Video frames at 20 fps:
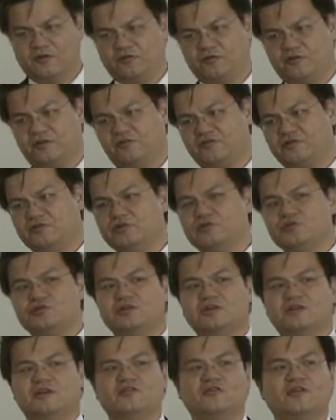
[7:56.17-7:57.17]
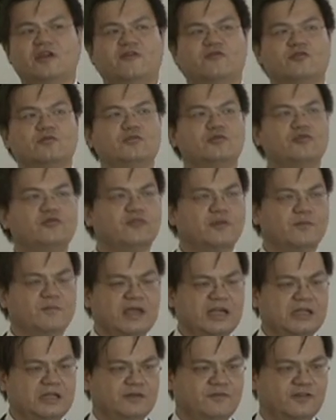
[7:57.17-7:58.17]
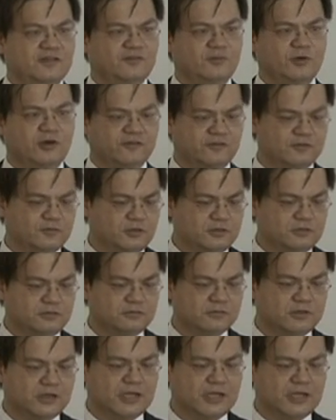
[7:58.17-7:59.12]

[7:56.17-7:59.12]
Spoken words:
So the solution is you have to move the bed if it's possible,